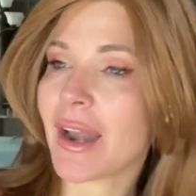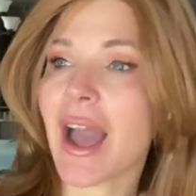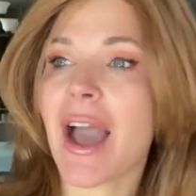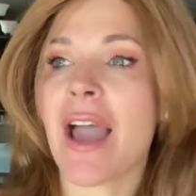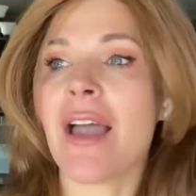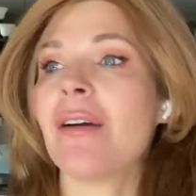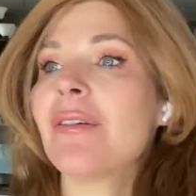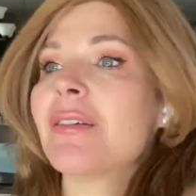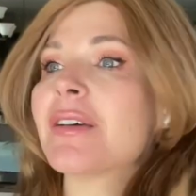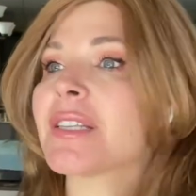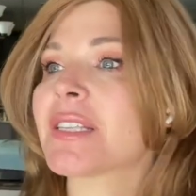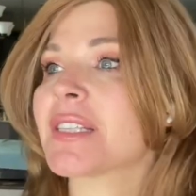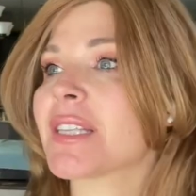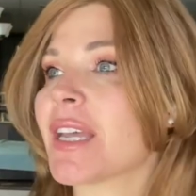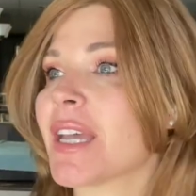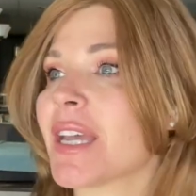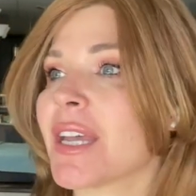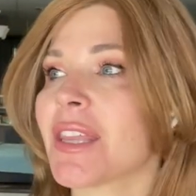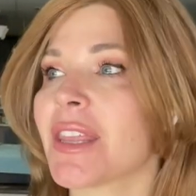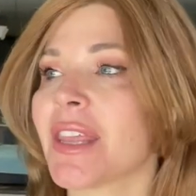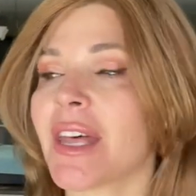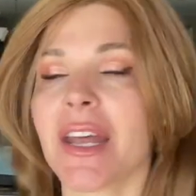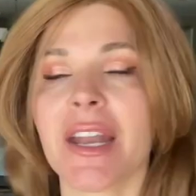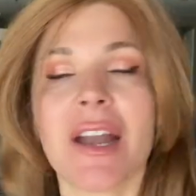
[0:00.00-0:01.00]
I always say
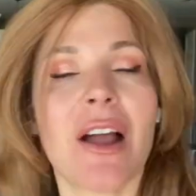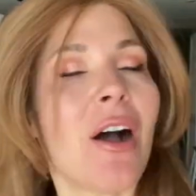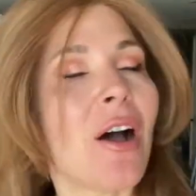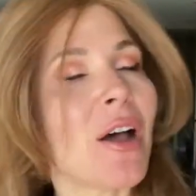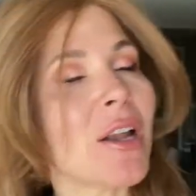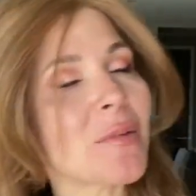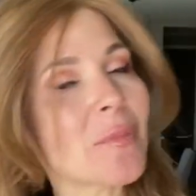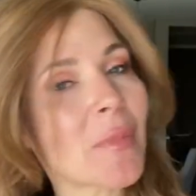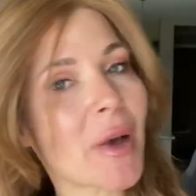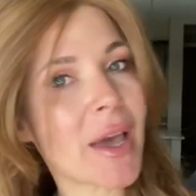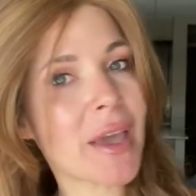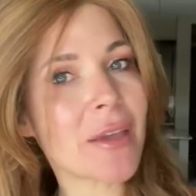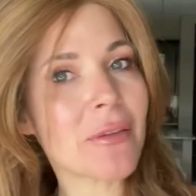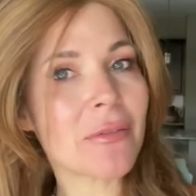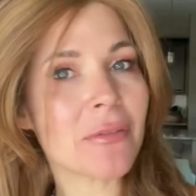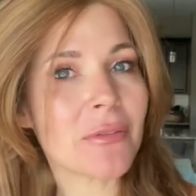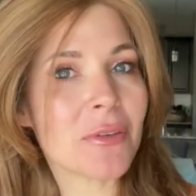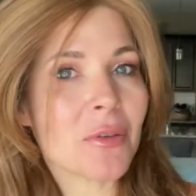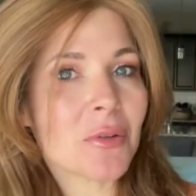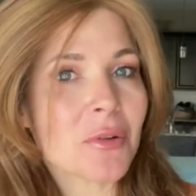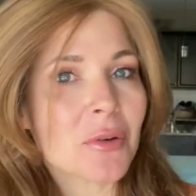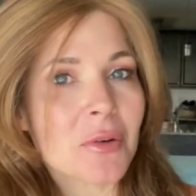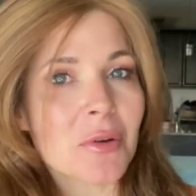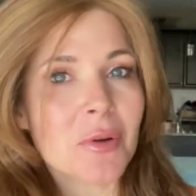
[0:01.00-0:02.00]
that on my
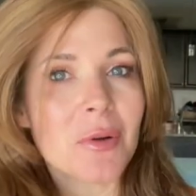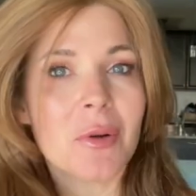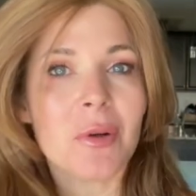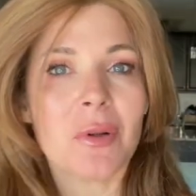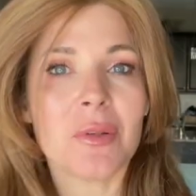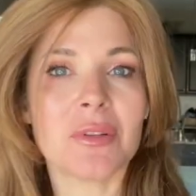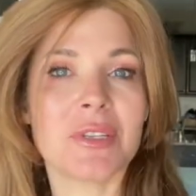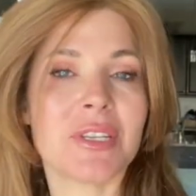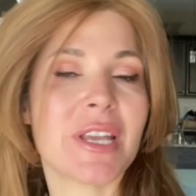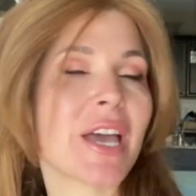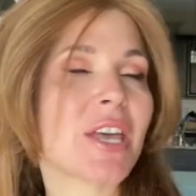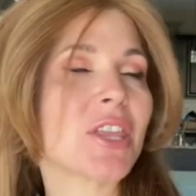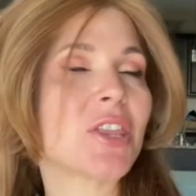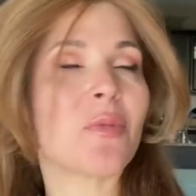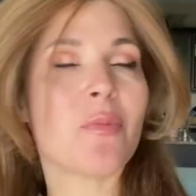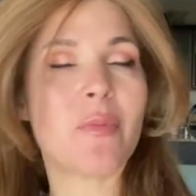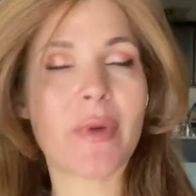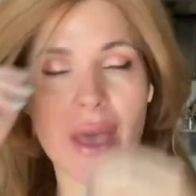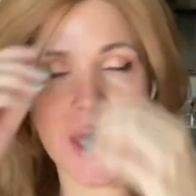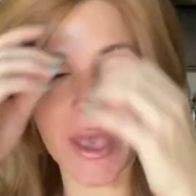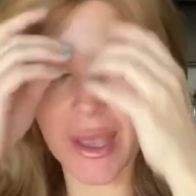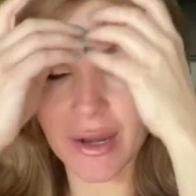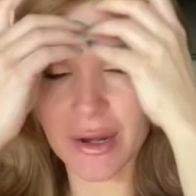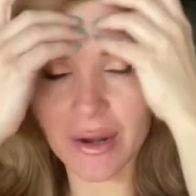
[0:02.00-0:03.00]
funeral
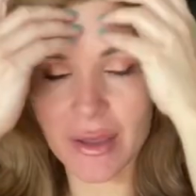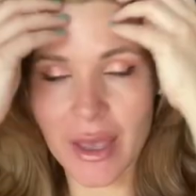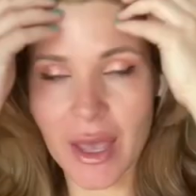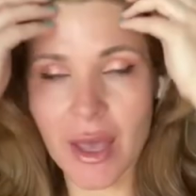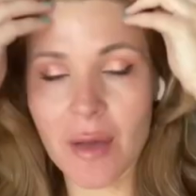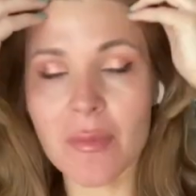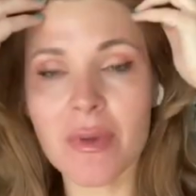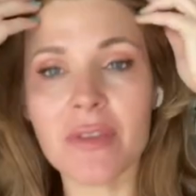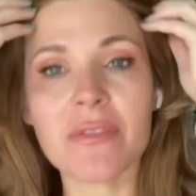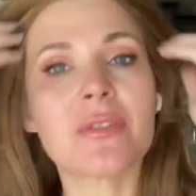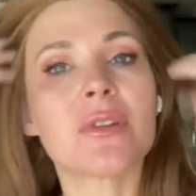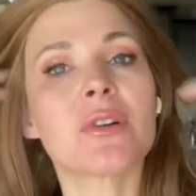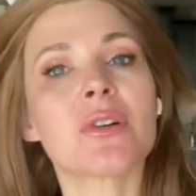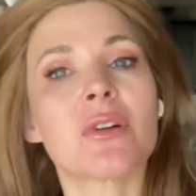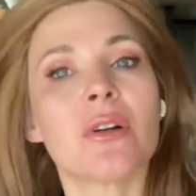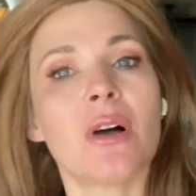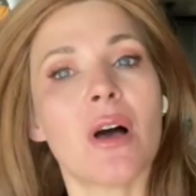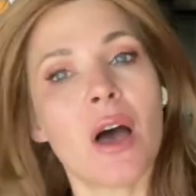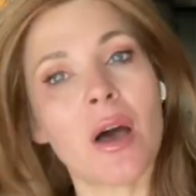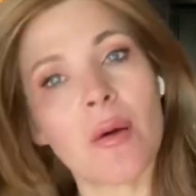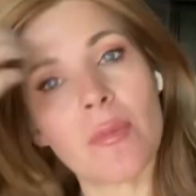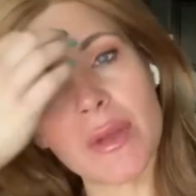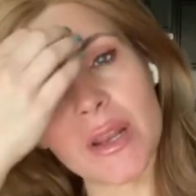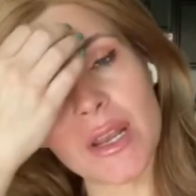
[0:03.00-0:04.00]
deathbed, at my funeral,
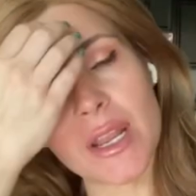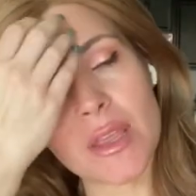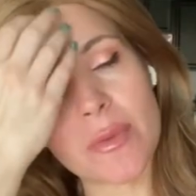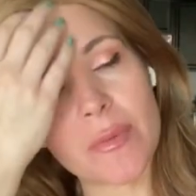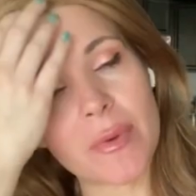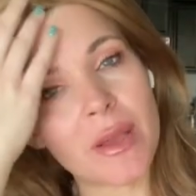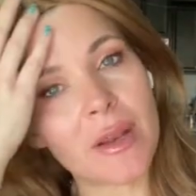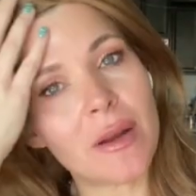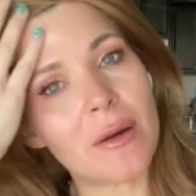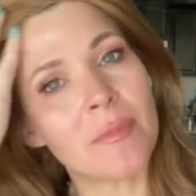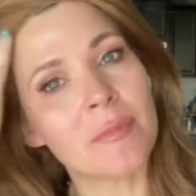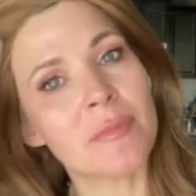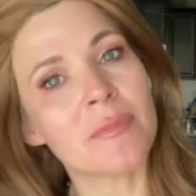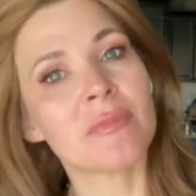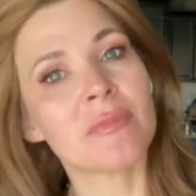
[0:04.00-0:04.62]
on my deathbed,